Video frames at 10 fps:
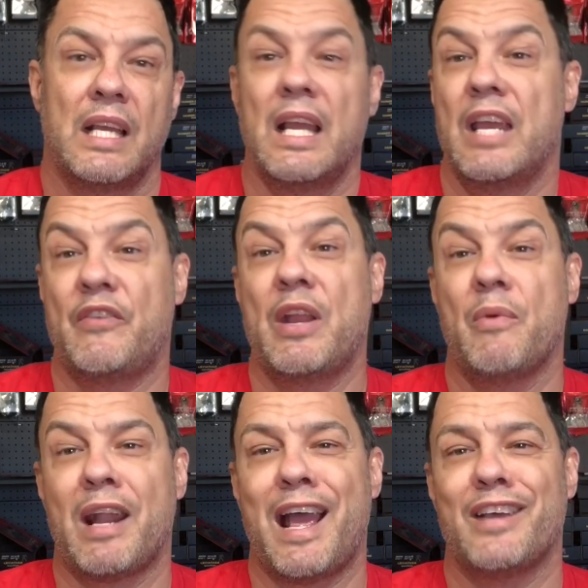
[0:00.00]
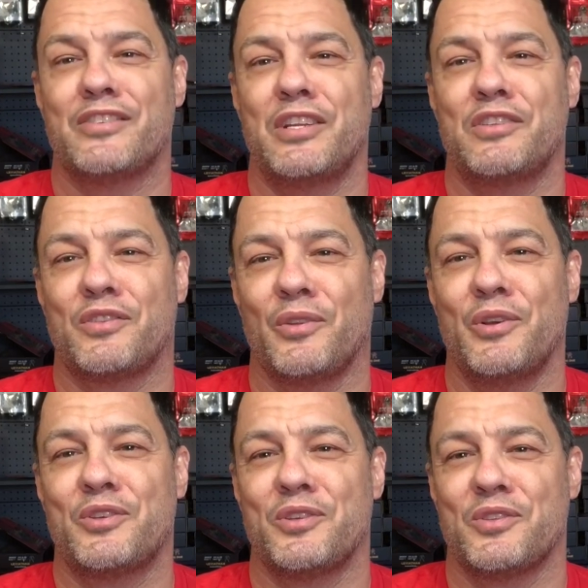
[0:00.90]
If anyone has any
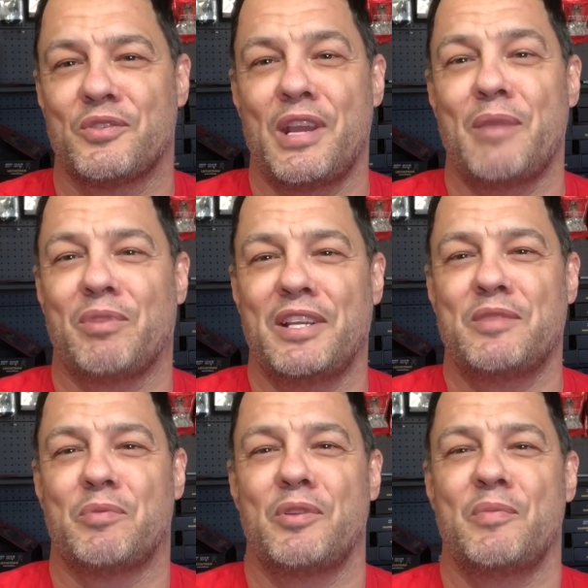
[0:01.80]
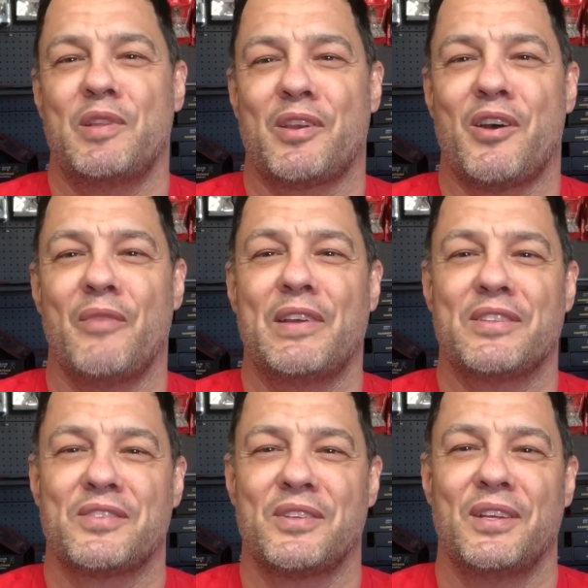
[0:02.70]
solutions, yeah, please put them in the comments.